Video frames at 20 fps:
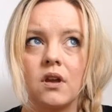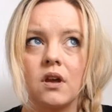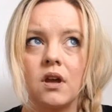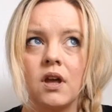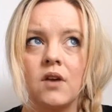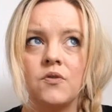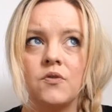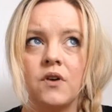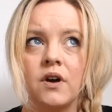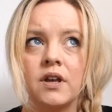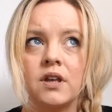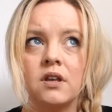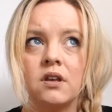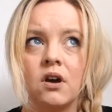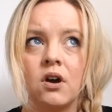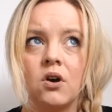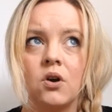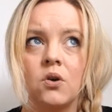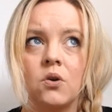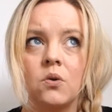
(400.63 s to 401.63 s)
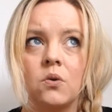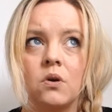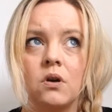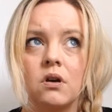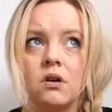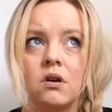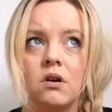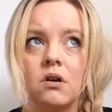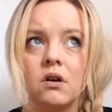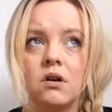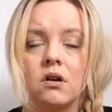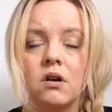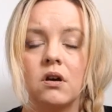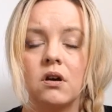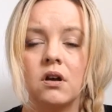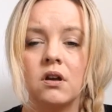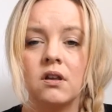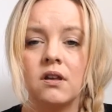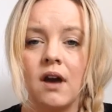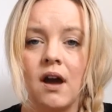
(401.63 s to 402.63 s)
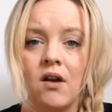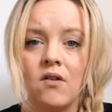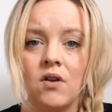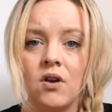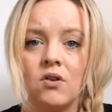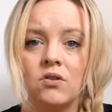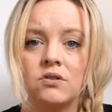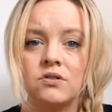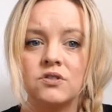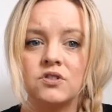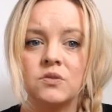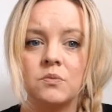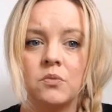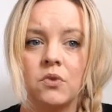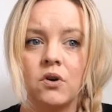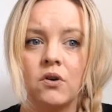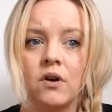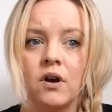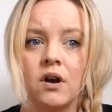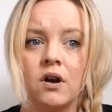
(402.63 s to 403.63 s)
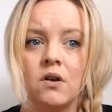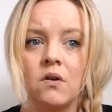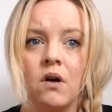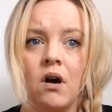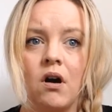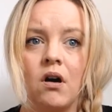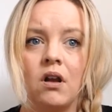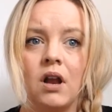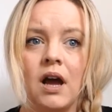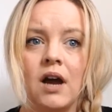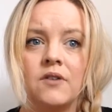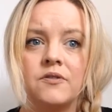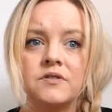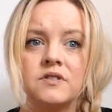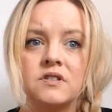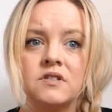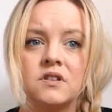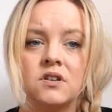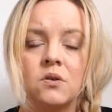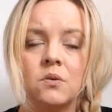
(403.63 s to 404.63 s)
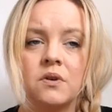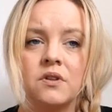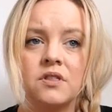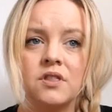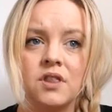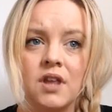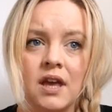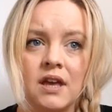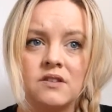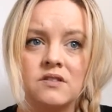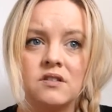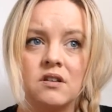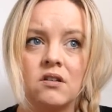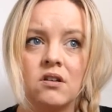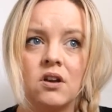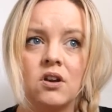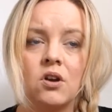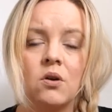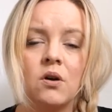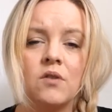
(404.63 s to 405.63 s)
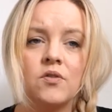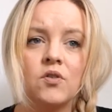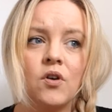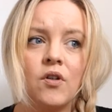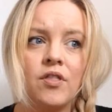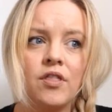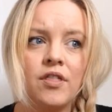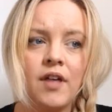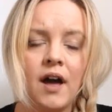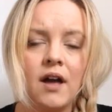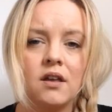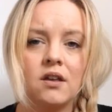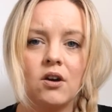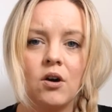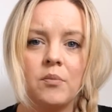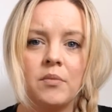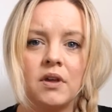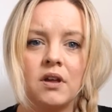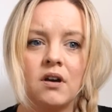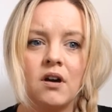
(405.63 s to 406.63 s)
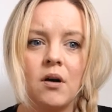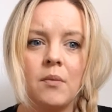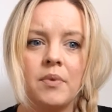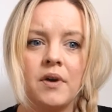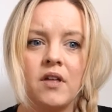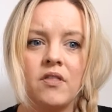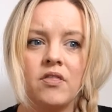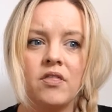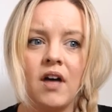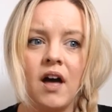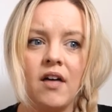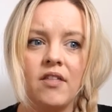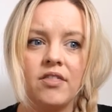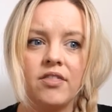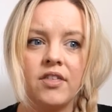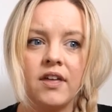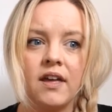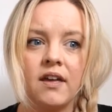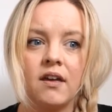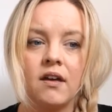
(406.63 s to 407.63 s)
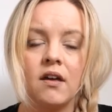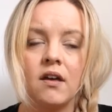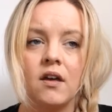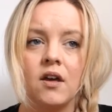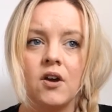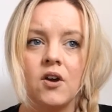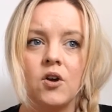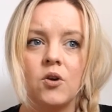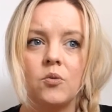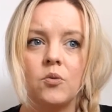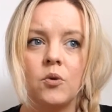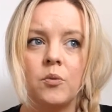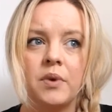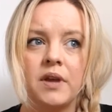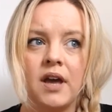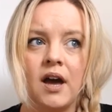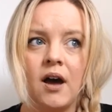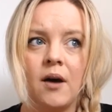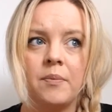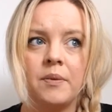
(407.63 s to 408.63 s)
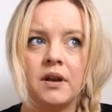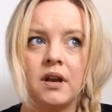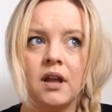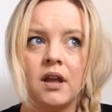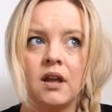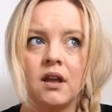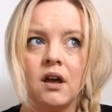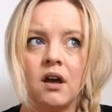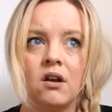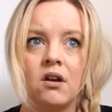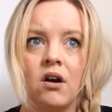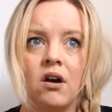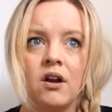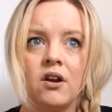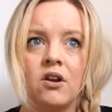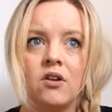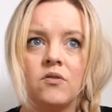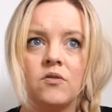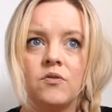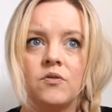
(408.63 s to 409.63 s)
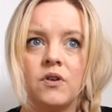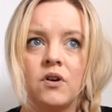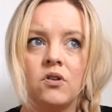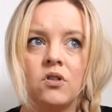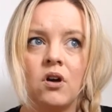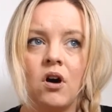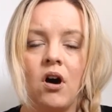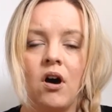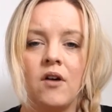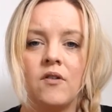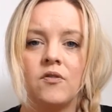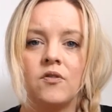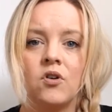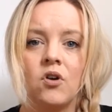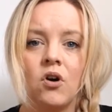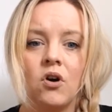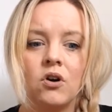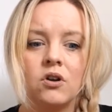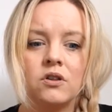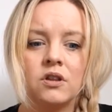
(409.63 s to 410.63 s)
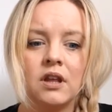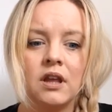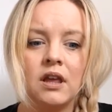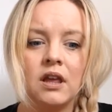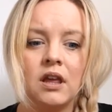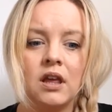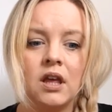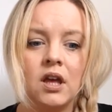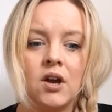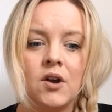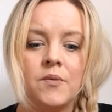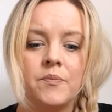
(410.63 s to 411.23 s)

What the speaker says: If I go and carry on tomorrow, I'll have to deal with this, and I know I've got that coming up and that thing will be happening, and I don't feel that I've got the